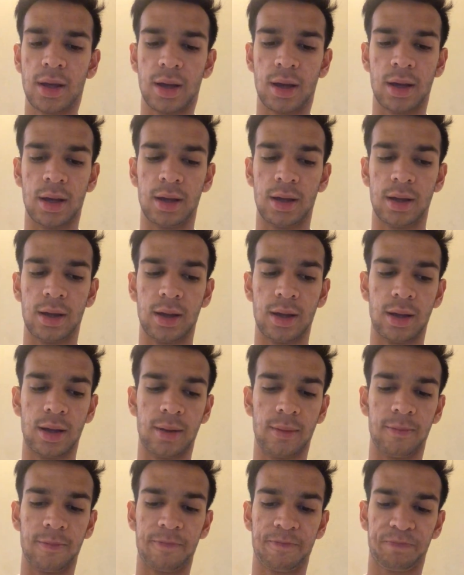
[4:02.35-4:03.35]

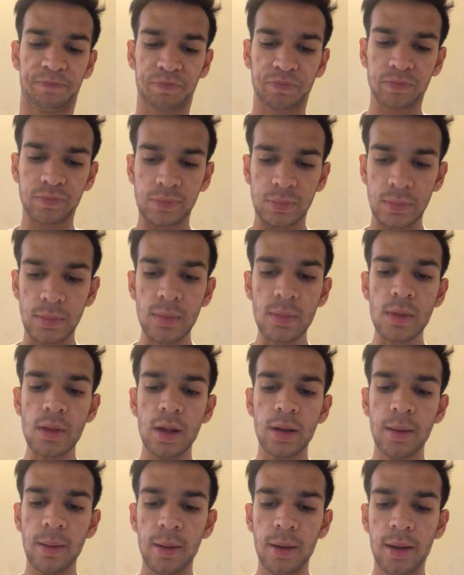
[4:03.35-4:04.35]
Um,
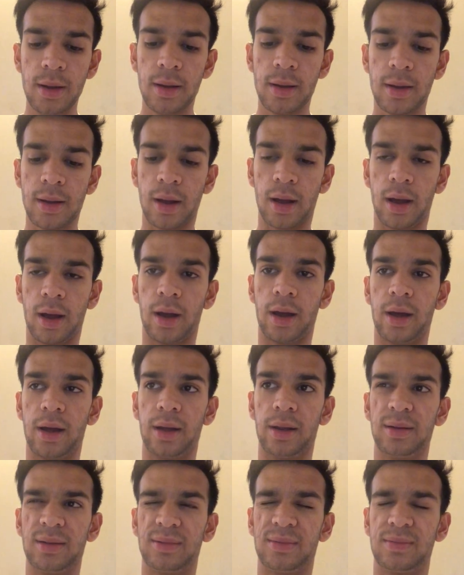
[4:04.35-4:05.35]

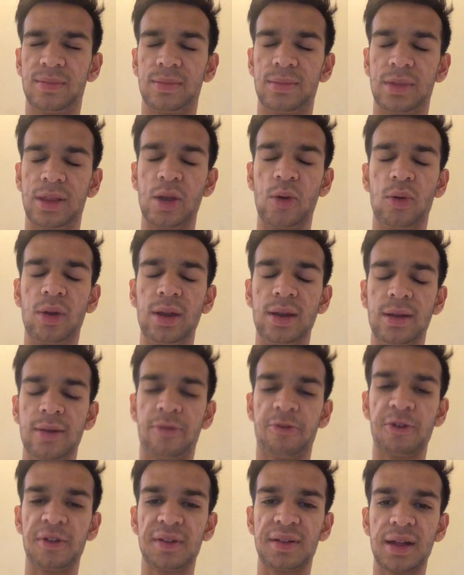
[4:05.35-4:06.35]
uh, the only
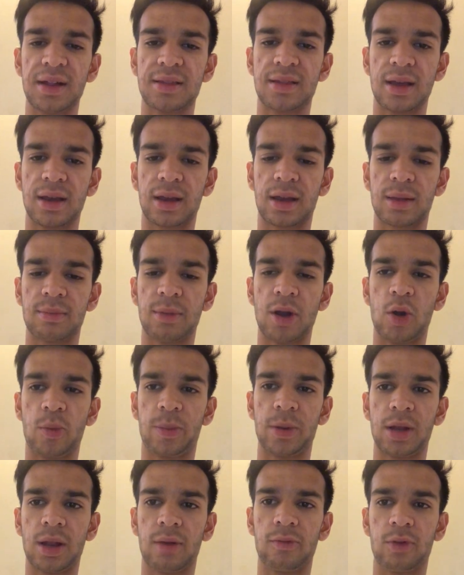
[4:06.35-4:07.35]
difference, I think, in my
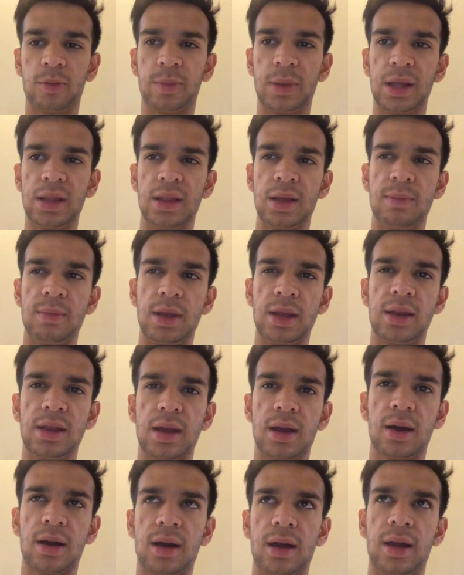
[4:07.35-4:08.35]
opinion, would be the
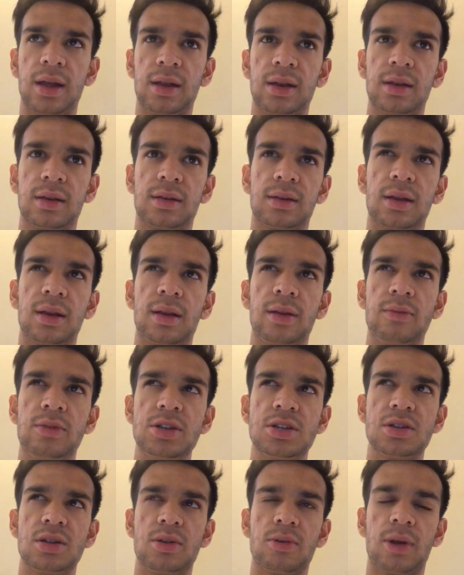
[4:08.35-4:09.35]
media and
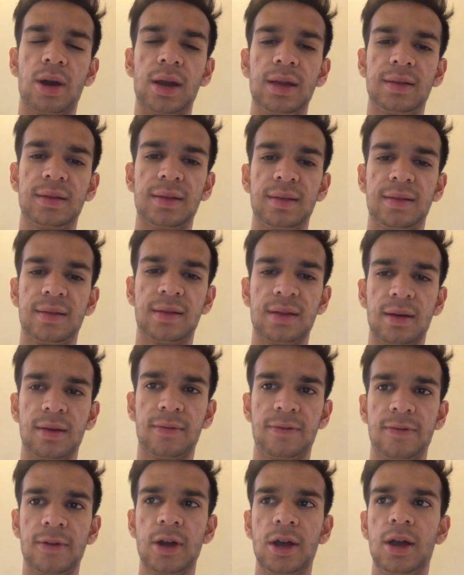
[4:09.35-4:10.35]
television rights and
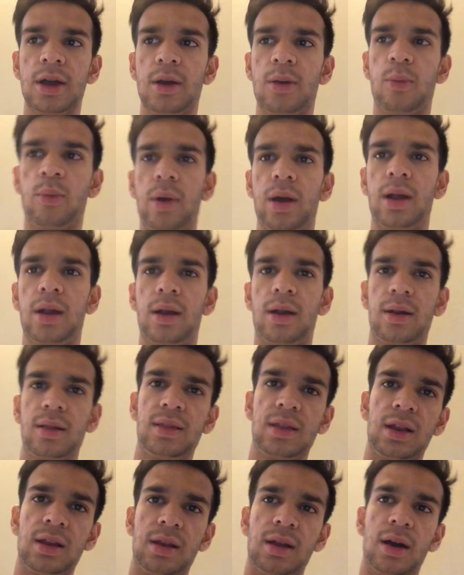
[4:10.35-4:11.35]
stuff, where
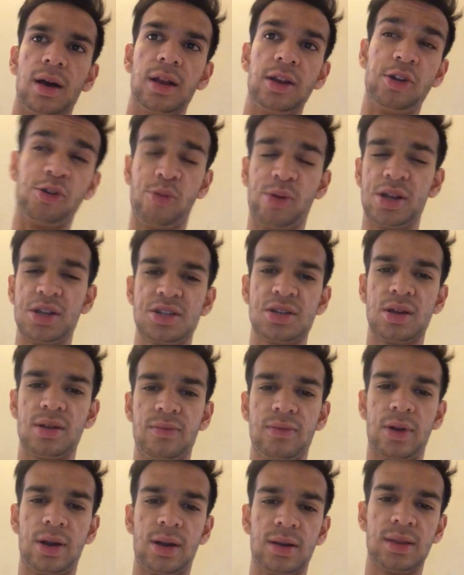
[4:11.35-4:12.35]
the
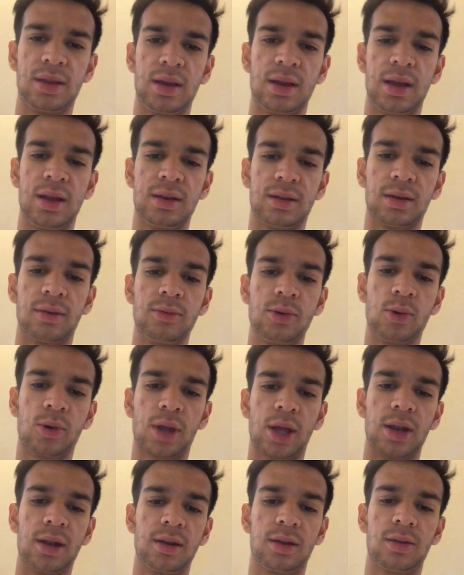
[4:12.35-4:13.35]
duration, where the interview
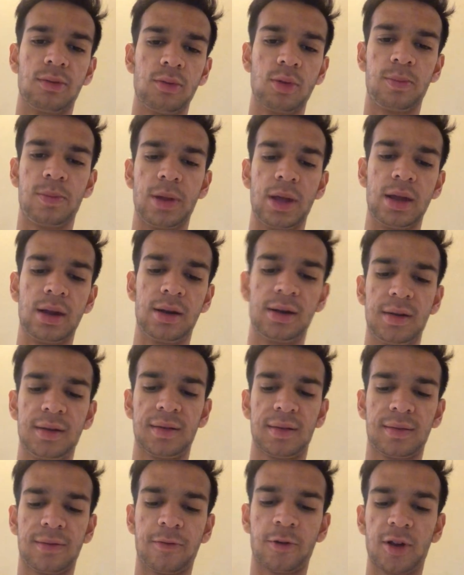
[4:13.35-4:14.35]
can interview
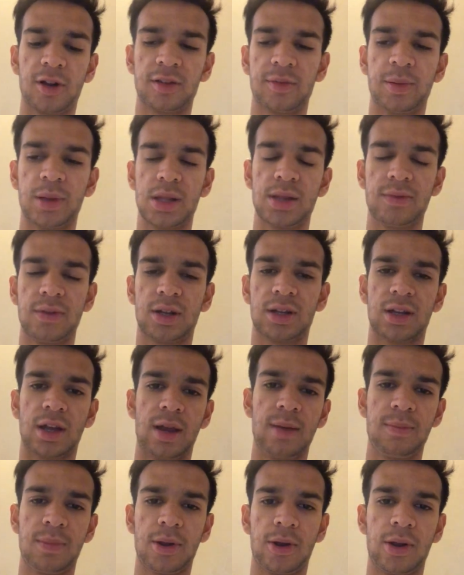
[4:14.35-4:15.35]
players for a specific
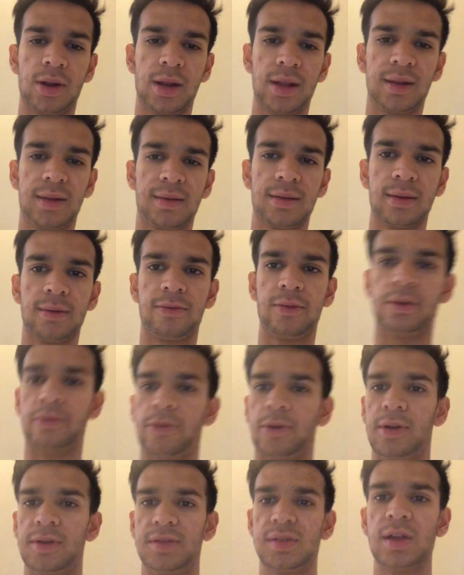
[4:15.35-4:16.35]
time period and stuff
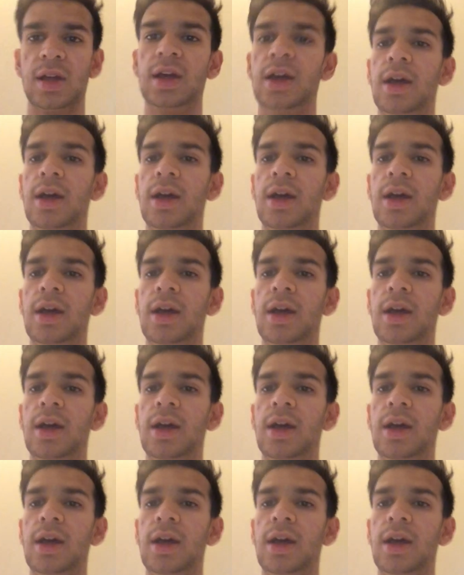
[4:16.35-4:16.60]
differs.